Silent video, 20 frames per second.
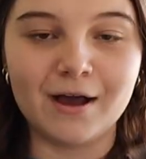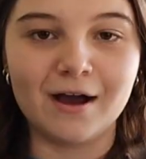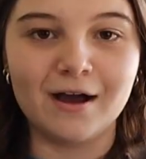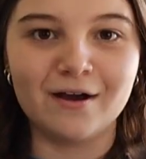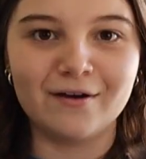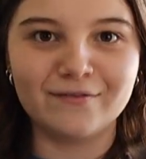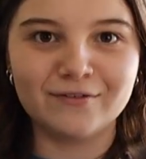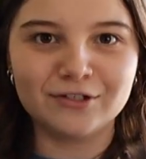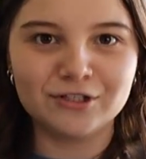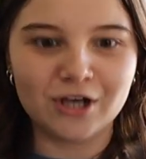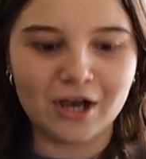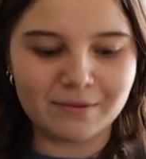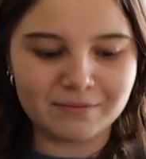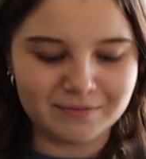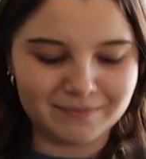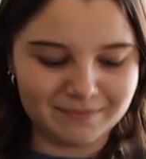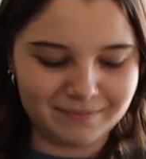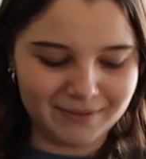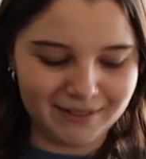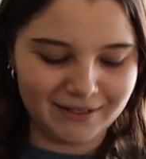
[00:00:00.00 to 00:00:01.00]
of
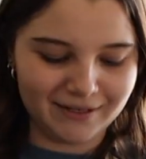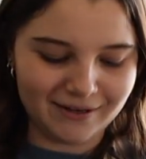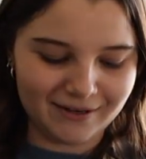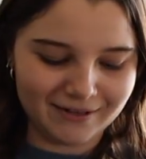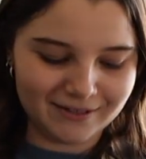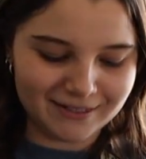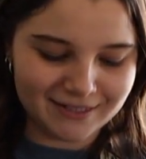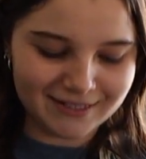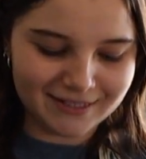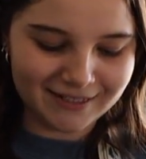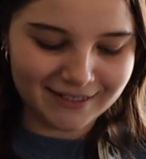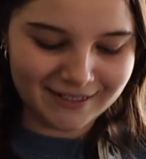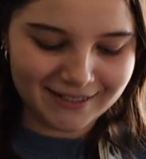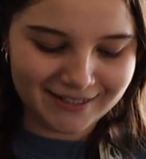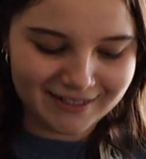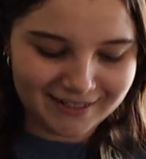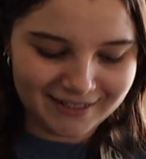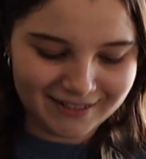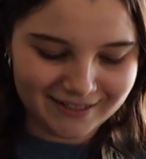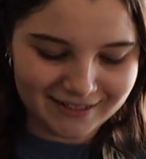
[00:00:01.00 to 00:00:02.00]
chopped pecans.
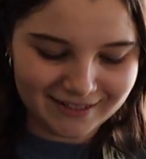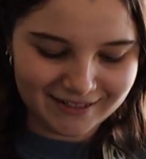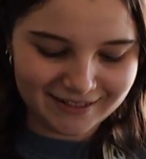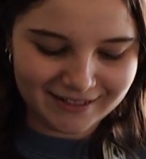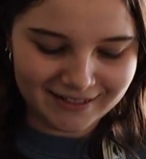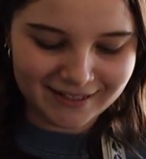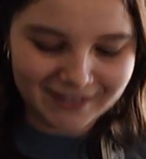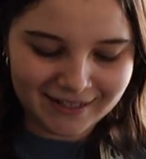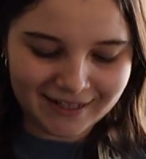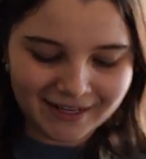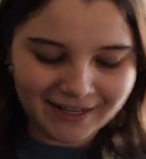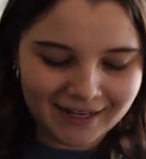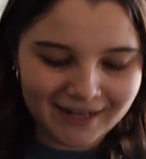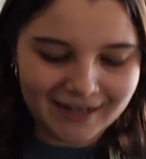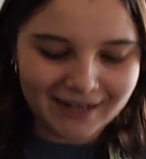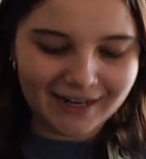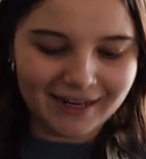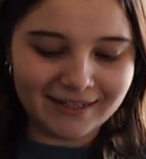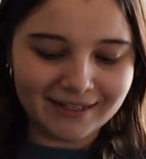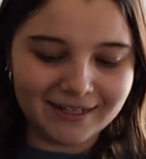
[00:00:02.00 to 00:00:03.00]

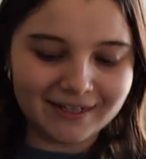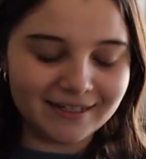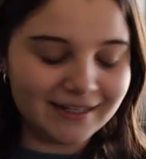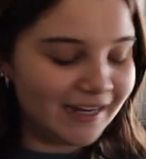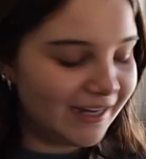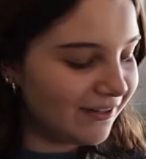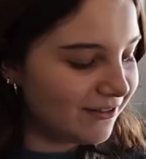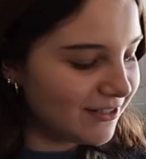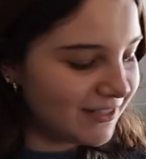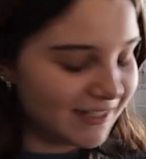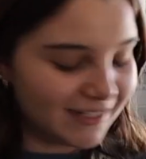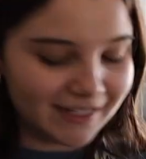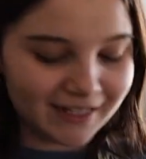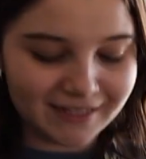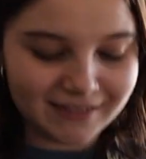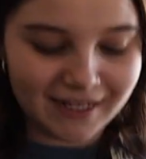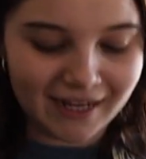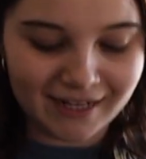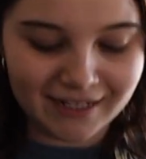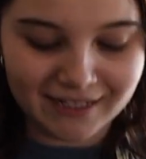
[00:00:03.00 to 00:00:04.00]
And then now to
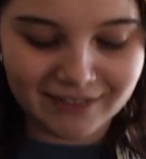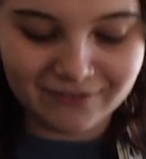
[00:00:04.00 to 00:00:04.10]
get that